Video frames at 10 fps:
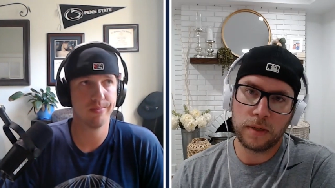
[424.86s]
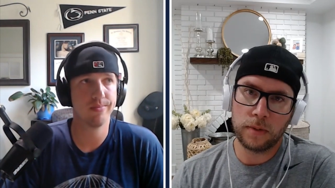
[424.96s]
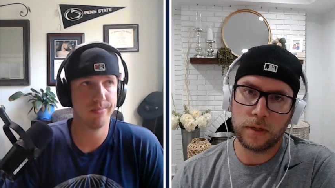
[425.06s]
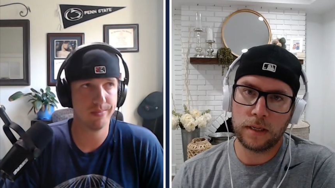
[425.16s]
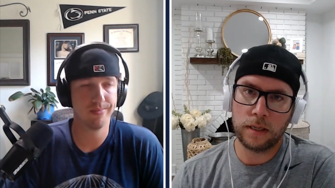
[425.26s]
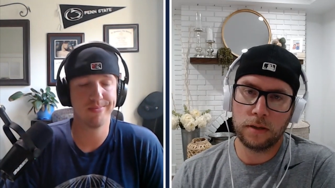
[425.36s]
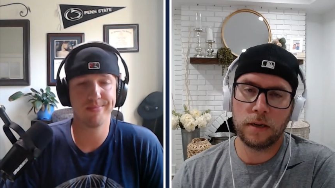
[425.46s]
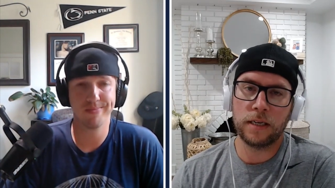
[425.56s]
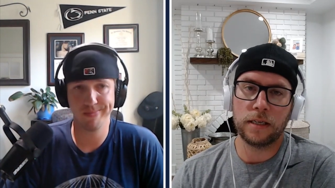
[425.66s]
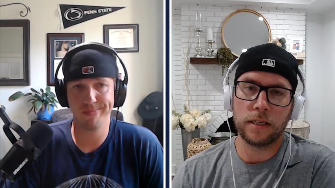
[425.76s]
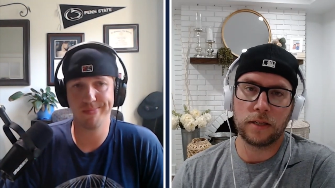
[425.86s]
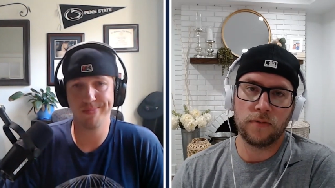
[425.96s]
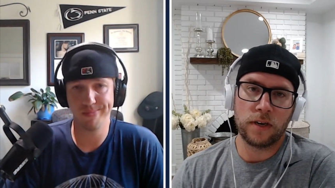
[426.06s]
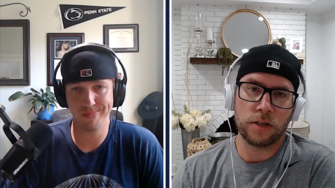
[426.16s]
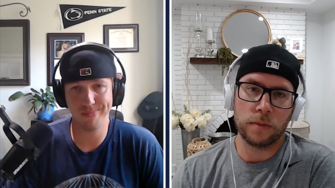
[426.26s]
Speaker 1: they would have said you're crazy. That's
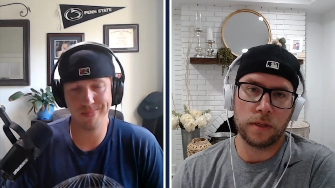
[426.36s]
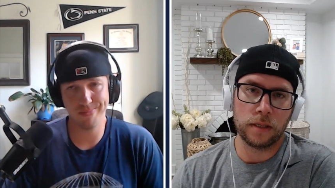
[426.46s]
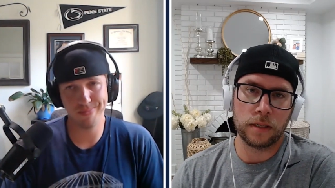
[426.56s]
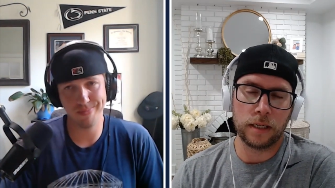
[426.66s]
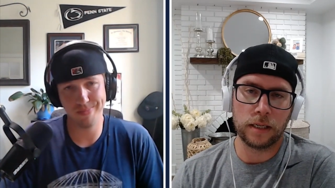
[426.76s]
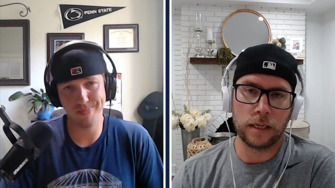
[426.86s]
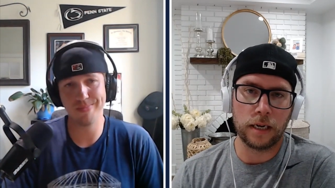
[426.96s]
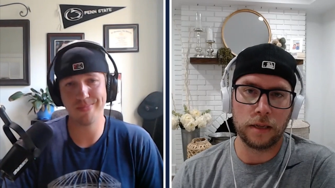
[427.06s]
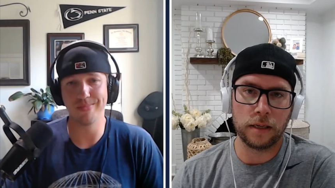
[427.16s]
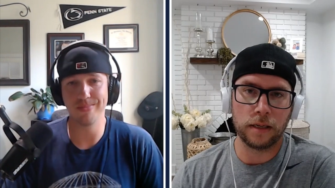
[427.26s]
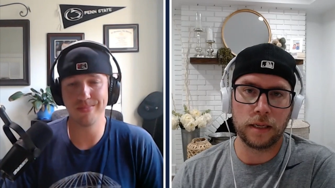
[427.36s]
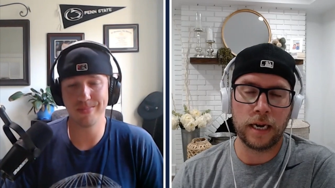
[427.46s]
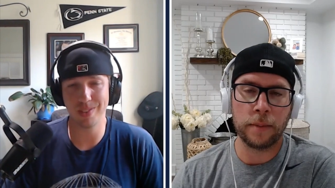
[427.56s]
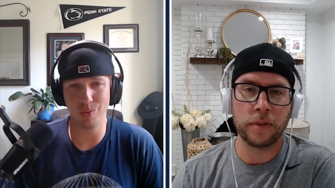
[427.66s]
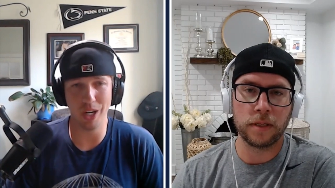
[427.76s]
freshman. That's like not a thing that
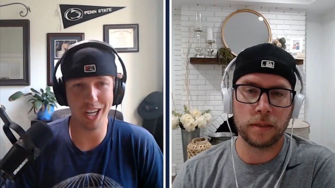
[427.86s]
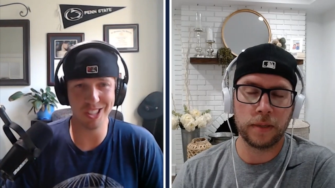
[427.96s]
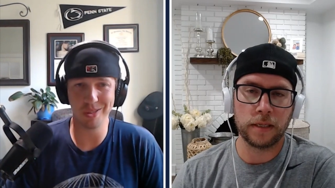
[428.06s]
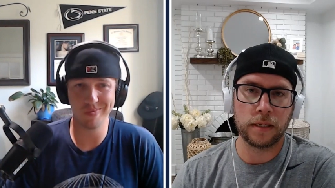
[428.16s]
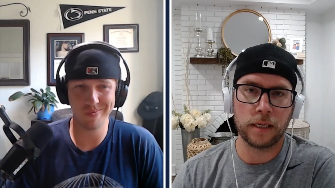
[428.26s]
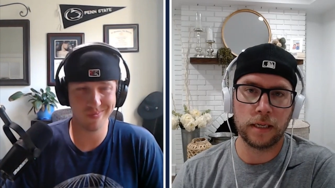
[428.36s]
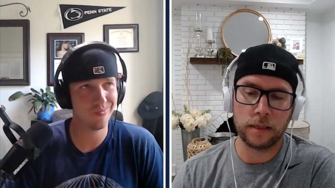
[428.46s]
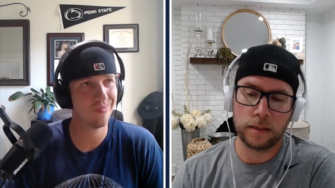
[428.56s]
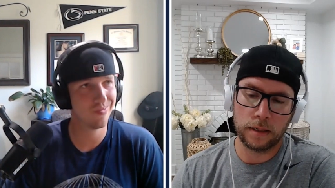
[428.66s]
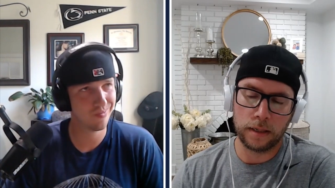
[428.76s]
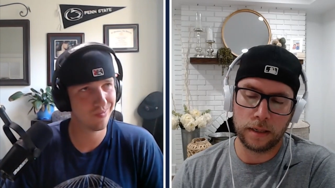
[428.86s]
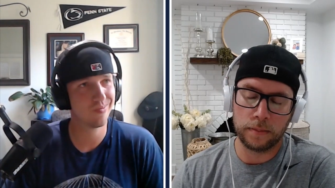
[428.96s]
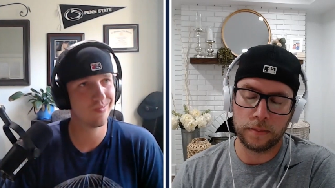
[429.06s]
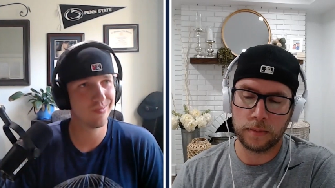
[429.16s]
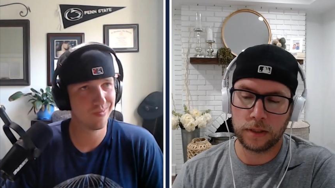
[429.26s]
happens at Penn State. Um,
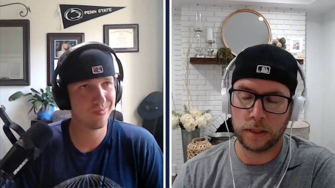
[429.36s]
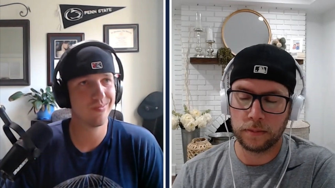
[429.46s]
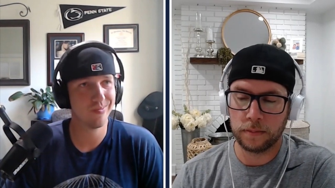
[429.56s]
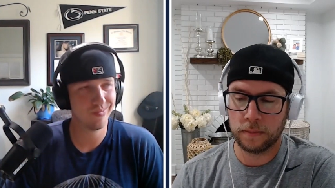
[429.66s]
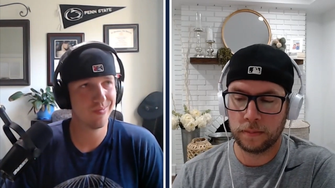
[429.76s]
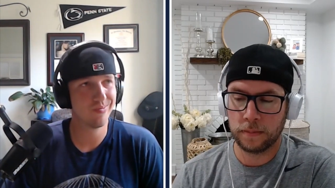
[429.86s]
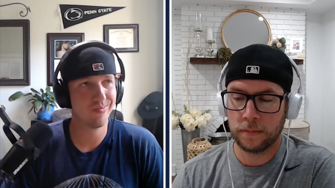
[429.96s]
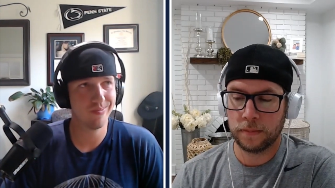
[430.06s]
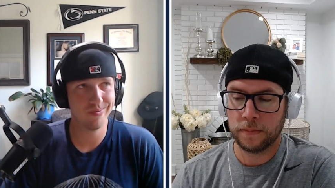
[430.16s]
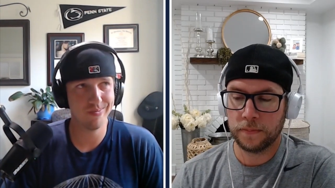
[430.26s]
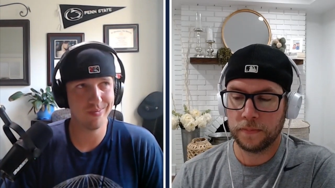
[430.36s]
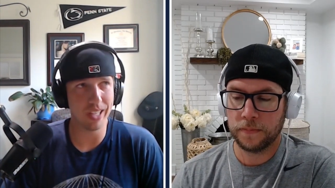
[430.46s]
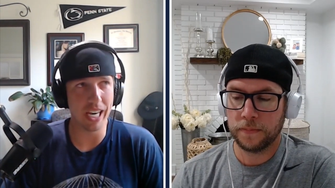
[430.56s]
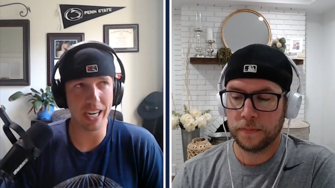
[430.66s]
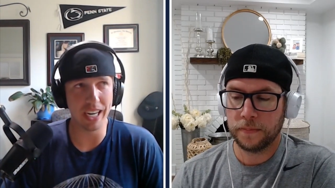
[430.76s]
so.
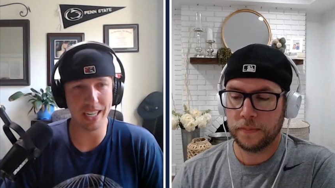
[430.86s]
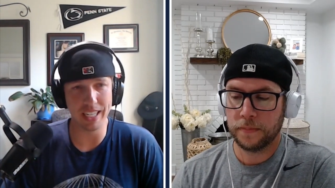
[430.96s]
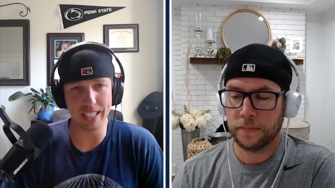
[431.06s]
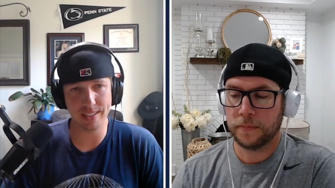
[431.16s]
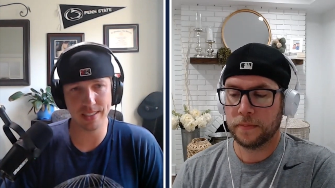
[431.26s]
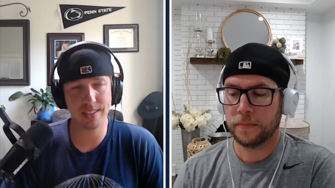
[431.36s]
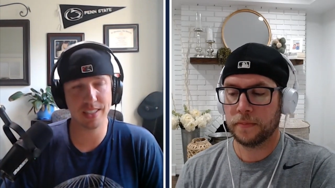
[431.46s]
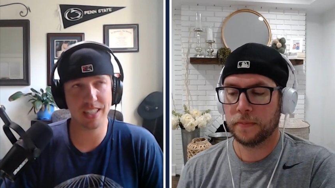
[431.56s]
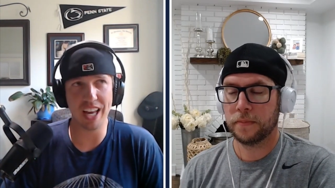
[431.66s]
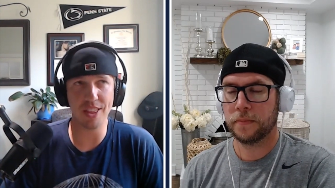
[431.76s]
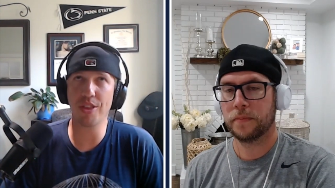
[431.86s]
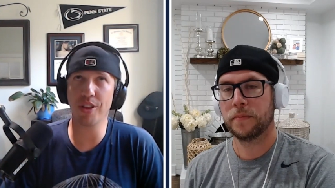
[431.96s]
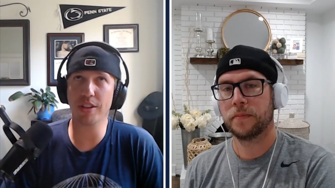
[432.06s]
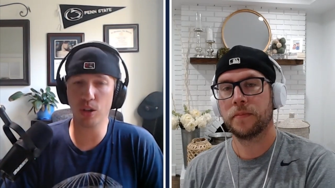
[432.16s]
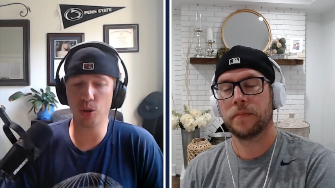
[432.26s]
Speaker 2: Yeah, it's. I, th- I
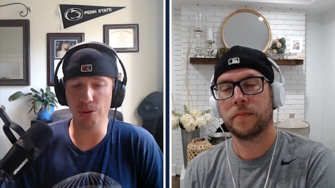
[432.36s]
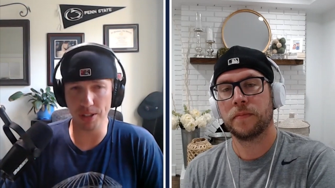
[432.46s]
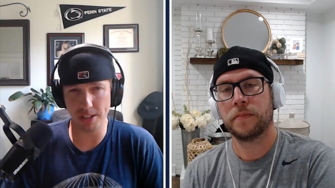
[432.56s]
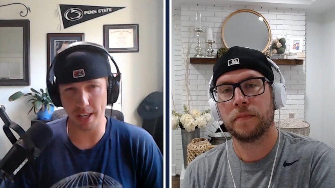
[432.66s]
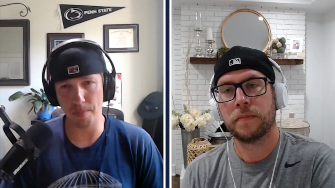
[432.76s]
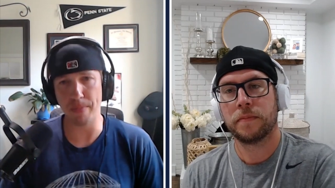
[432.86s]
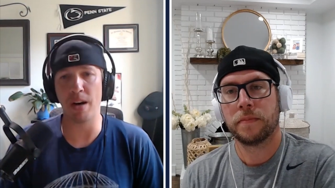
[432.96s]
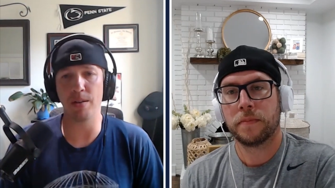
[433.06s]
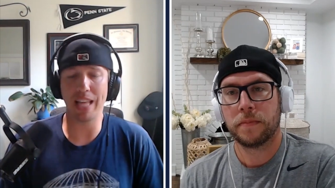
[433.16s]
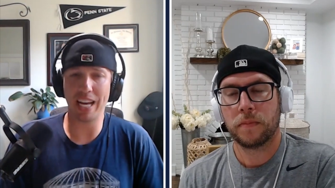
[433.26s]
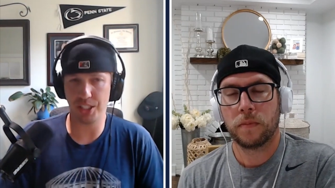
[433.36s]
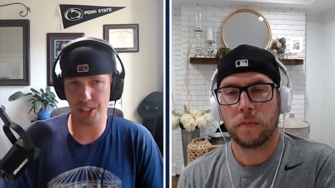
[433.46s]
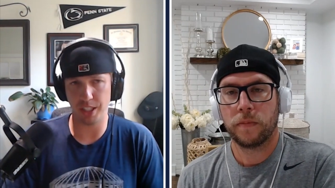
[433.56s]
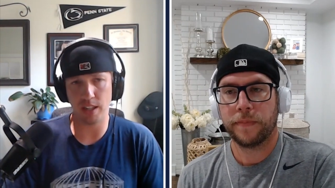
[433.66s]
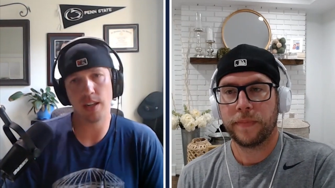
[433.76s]
think the coolest thing about
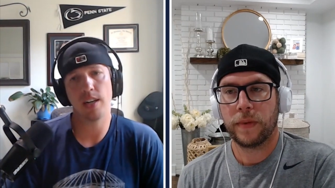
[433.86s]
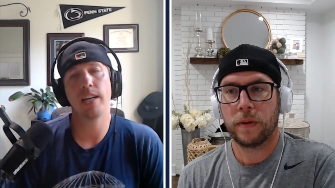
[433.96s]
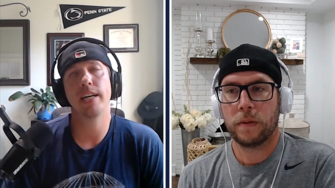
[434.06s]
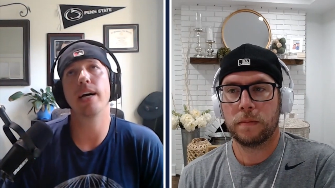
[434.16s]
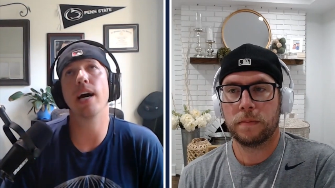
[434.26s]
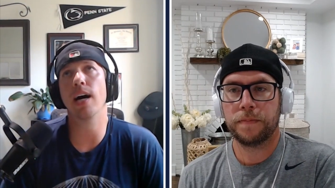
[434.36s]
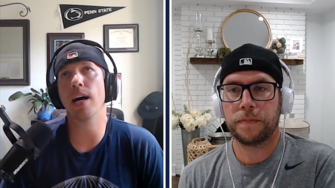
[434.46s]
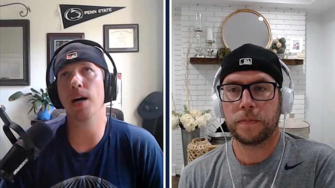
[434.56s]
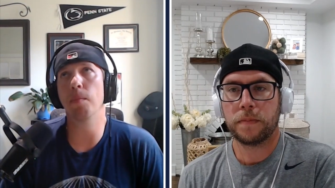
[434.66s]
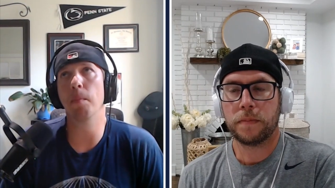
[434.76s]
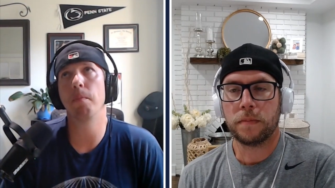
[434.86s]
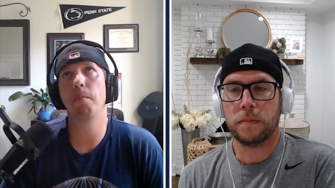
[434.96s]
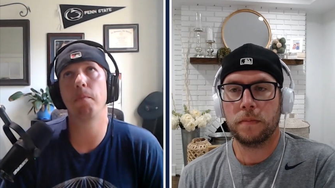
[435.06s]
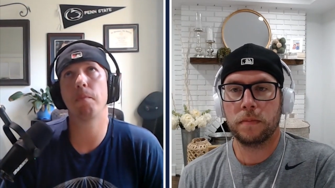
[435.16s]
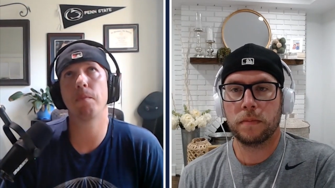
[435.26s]
last year
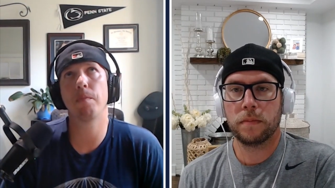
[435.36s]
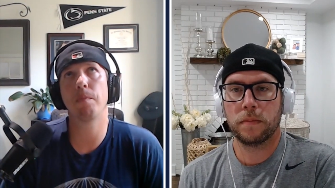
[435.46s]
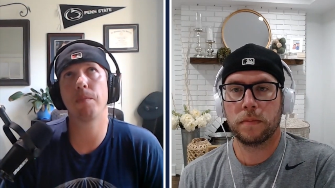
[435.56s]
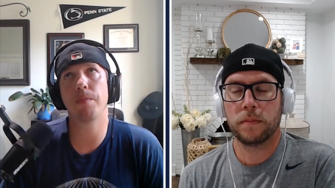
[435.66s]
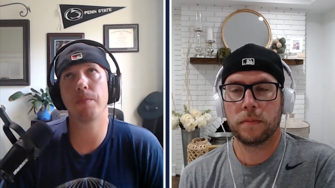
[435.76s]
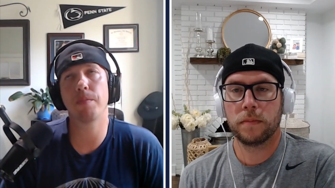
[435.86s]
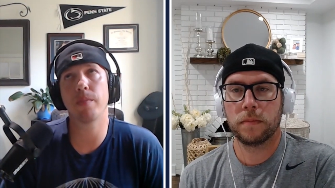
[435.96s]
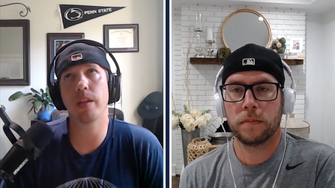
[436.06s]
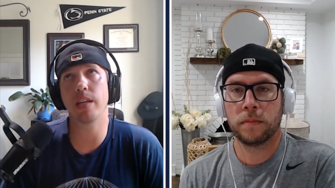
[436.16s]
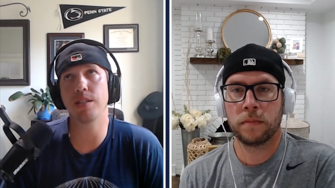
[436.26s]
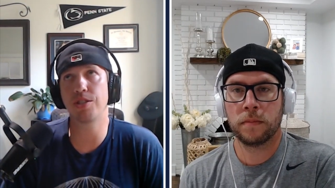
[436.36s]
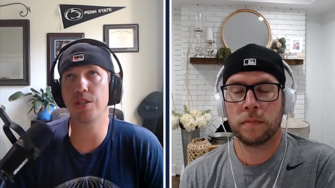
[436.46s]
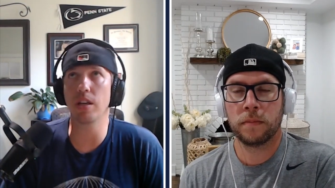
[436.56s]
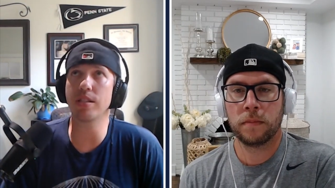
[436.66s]
um, is